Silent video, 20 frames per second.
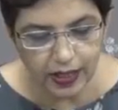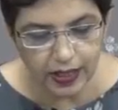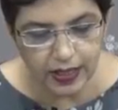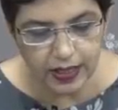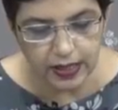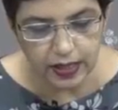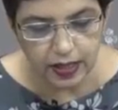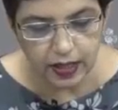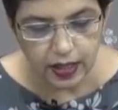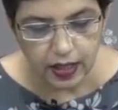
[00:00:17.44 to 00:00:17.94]

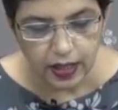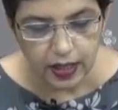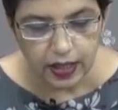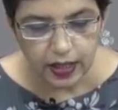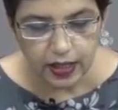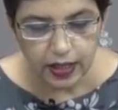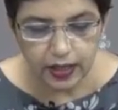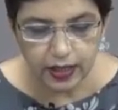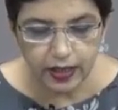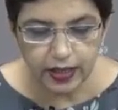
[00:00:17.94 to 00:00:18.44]
is
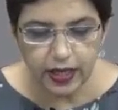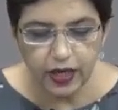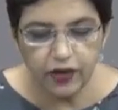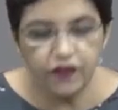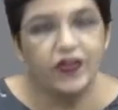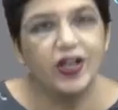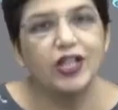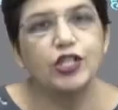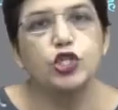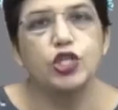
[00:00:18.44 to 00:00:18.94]

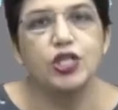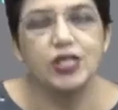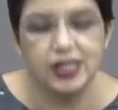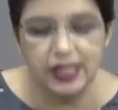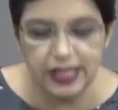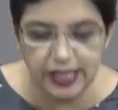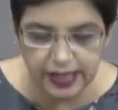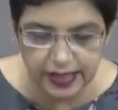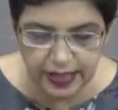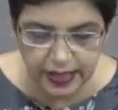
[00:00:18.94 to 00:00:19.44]
infectious
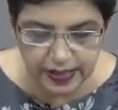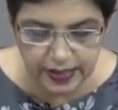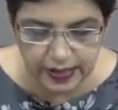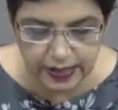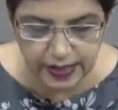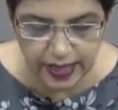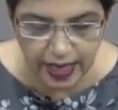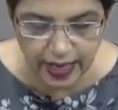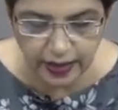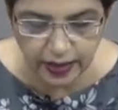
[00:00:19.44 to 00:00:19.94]

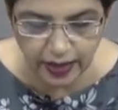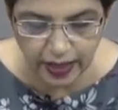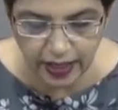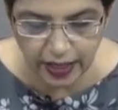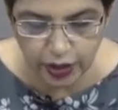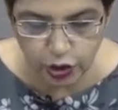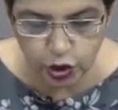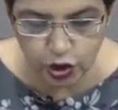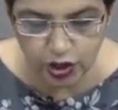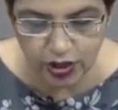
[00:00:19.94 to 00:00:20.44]
diseases and
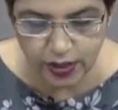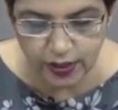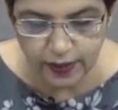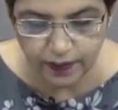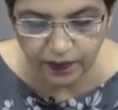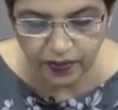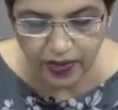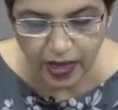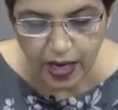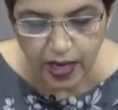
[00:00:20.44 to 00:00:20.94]
agents.
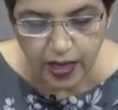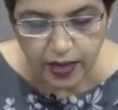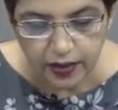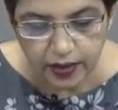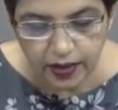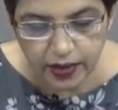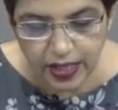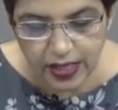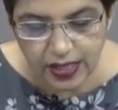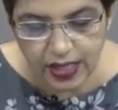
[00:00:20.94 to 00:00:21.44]

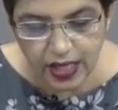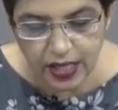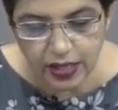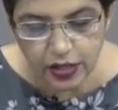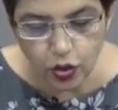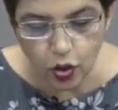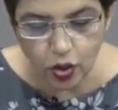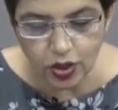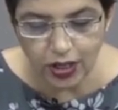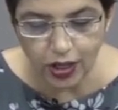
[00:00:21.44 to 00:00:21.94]
The disease
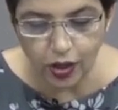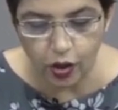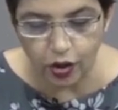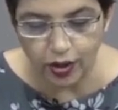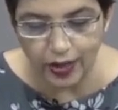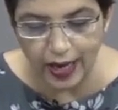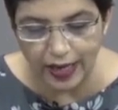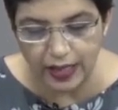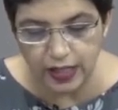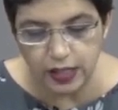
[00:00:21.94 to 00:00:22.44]
causing
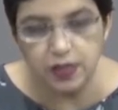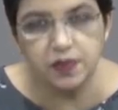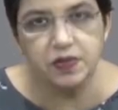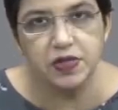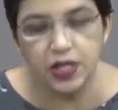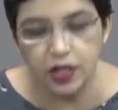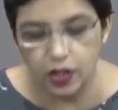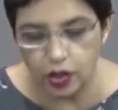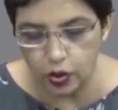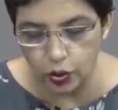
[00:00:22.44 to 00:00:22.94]
organisms
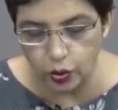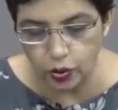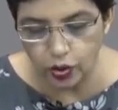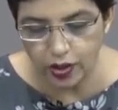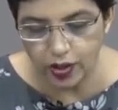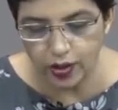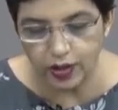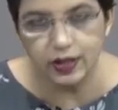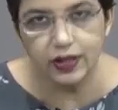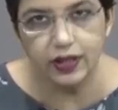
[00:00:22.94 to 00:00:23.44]
include
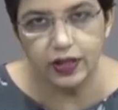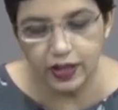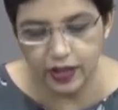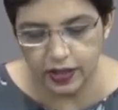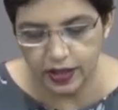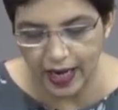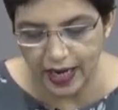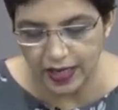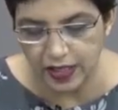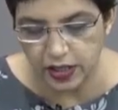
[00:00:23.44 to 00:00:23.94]
their
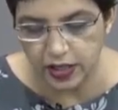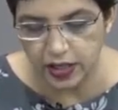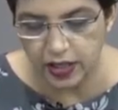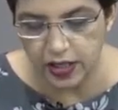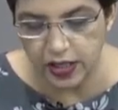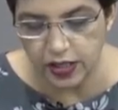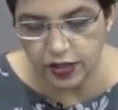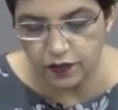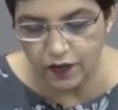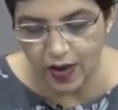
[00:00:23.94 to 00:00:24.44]

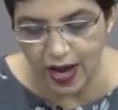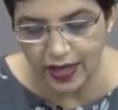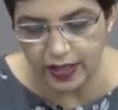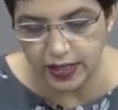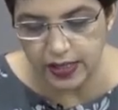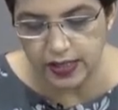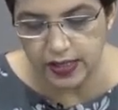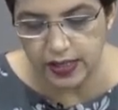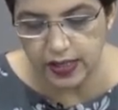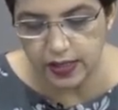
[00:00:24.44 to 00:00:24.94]
categories:
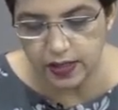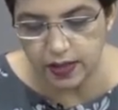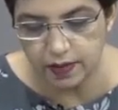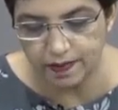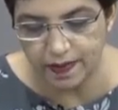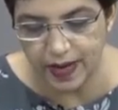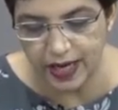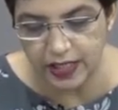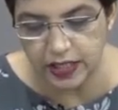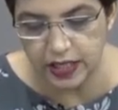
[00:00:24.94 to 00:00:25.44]
viruses,
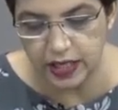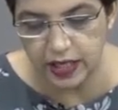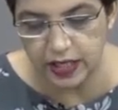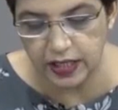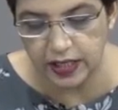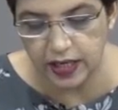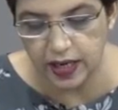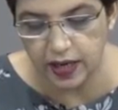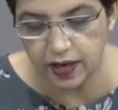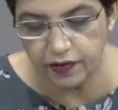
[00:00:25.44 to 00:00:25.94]

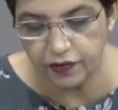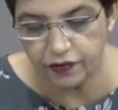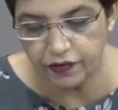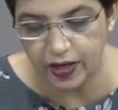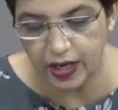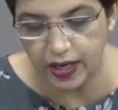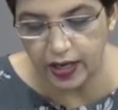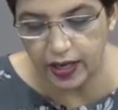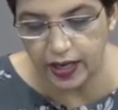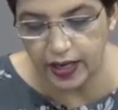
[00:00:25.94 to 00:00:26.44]
bacteria,
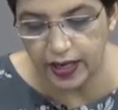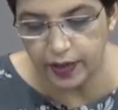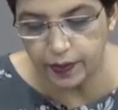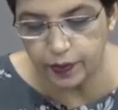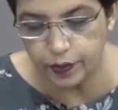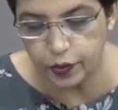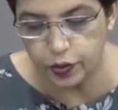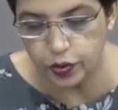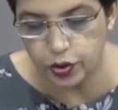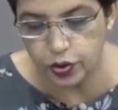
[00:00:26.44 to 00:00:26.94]
fungi,
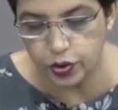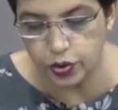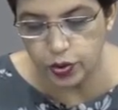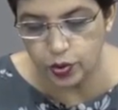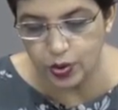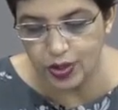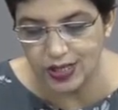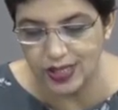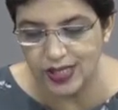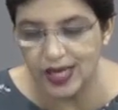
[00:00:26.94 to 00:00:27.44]

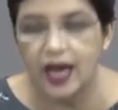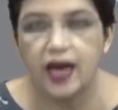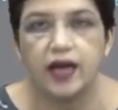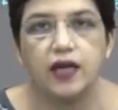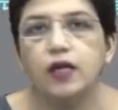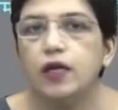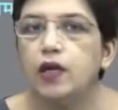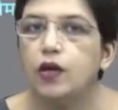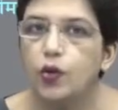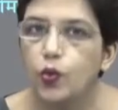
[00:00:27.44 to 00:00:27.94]
protozoans
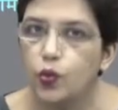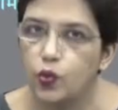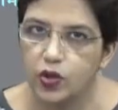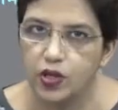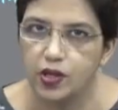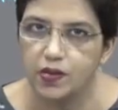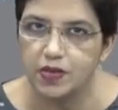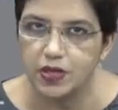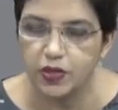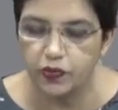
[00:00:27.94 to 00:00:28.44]
and
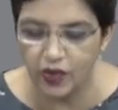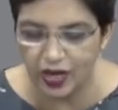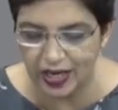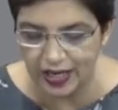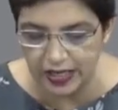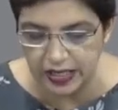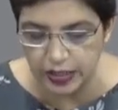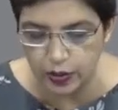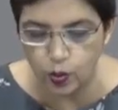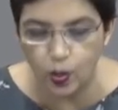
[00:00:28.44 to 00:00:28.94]
worms. We
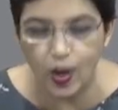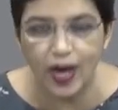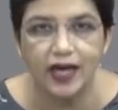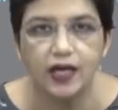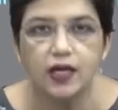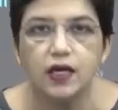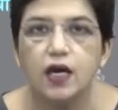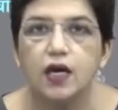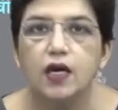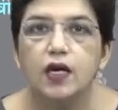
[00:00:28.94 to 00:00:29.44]
can
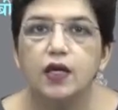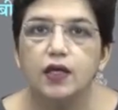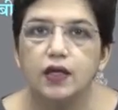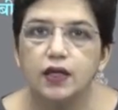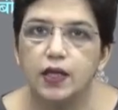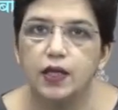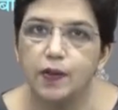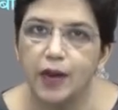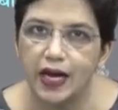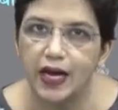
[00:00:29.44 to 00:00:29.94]
divide
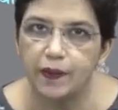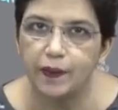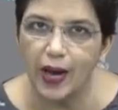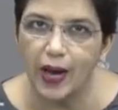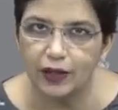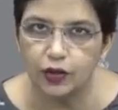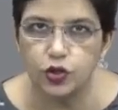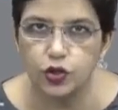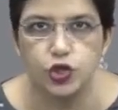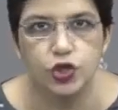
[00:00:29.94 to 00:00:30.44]
the
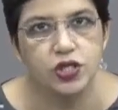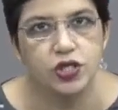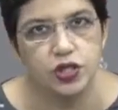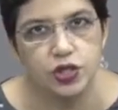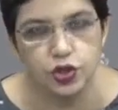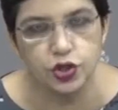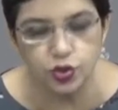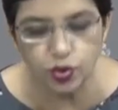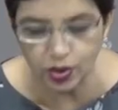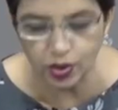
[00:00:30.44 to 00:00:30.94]
pathogens
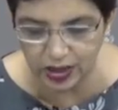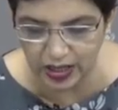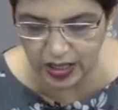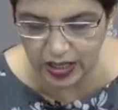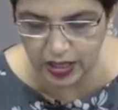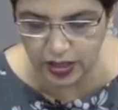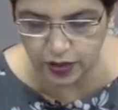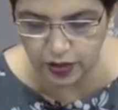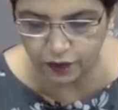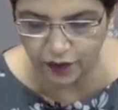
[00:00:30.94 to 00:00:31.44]
into
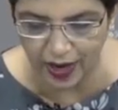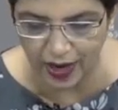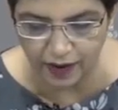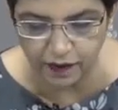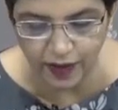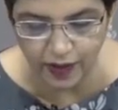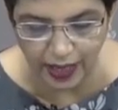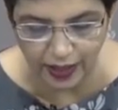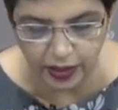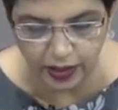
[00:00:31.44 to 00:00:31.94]
these 5
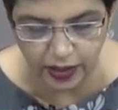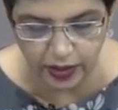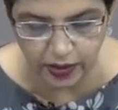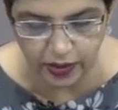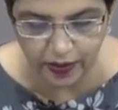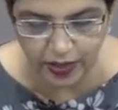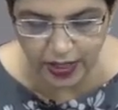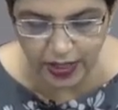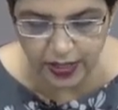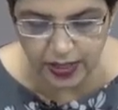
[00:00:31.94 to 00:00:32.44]

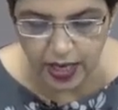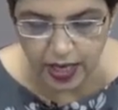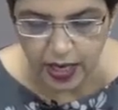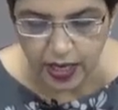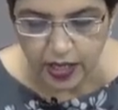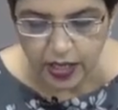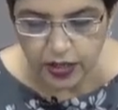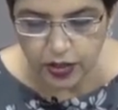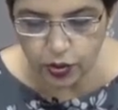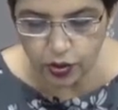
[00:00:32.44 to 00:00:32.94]
categories.
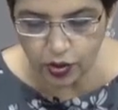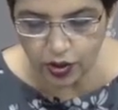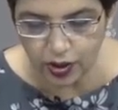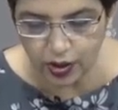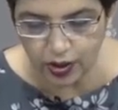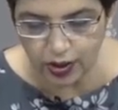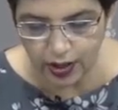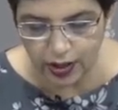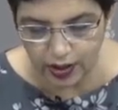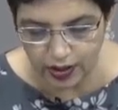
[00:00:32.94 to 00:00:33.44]
So
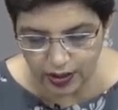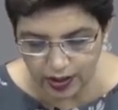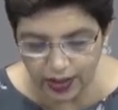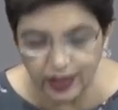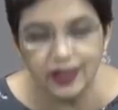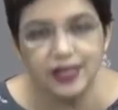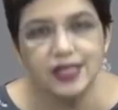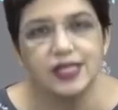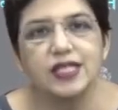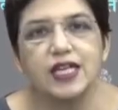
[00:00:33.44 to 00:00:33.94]

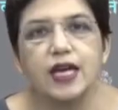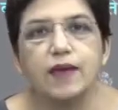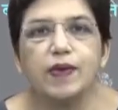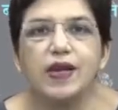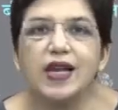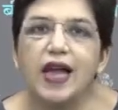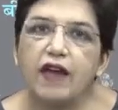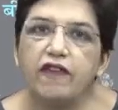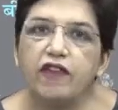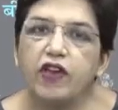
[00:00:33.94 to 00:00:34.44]
in this
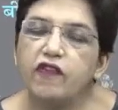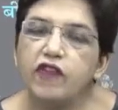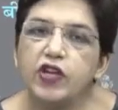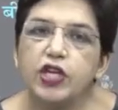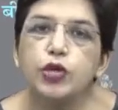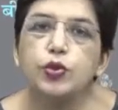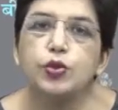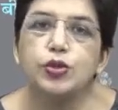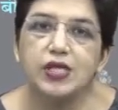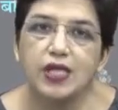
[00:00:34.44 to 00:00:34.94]
table I've
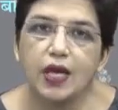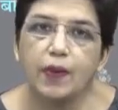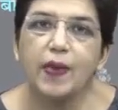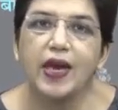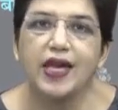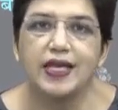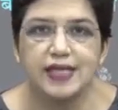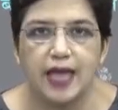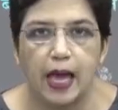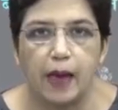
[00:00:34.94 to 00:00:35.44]
given you some
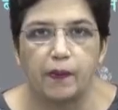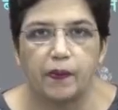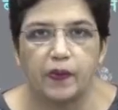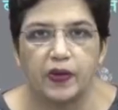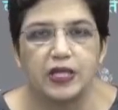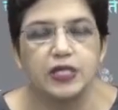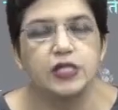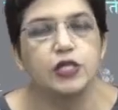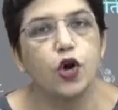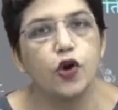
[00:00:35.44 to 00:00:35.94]

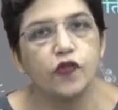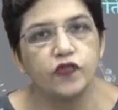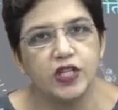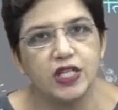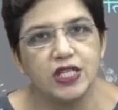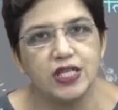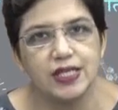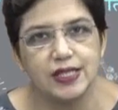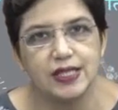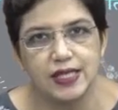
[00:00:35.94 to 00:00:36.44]
examples of the
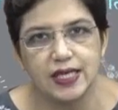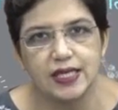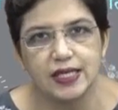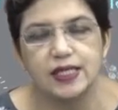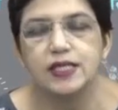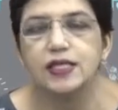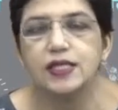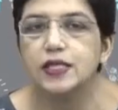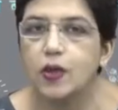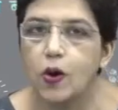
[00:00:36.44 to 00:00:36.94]

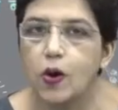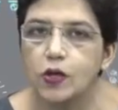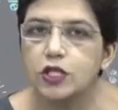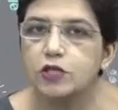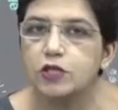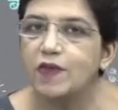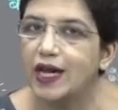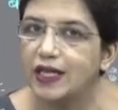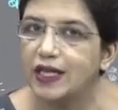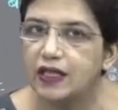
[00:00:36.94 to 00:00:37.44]
diseases
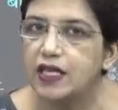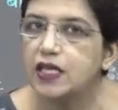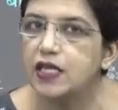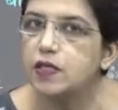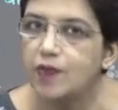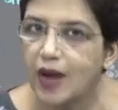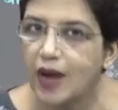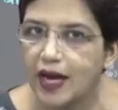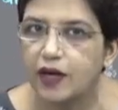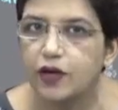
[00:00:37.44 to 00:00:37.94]
caused by these
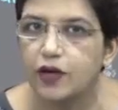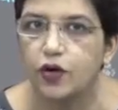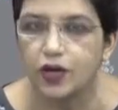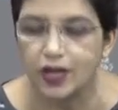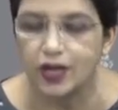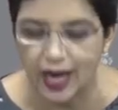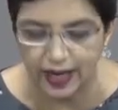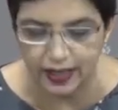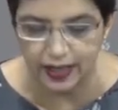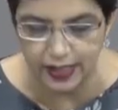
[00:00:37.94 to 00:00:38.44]

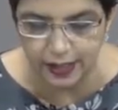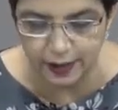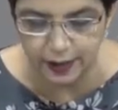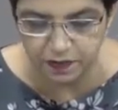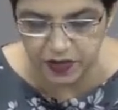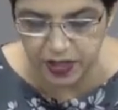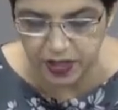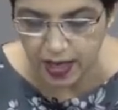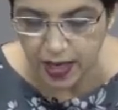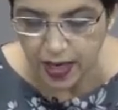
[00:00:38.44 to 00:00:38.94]

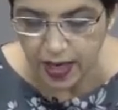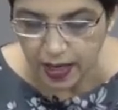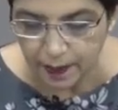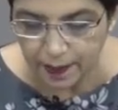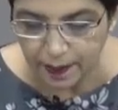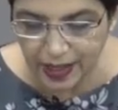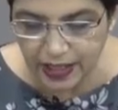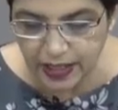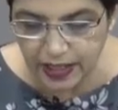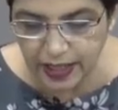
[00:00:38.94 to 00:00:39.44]
microorganisms.
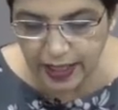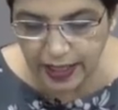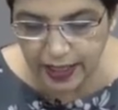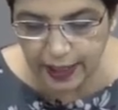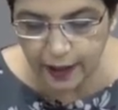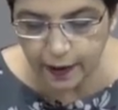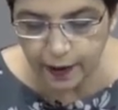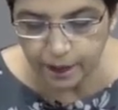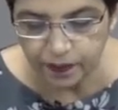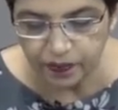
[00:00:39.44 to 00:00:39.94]

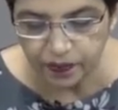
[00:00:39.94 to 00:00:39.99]
Bacteria: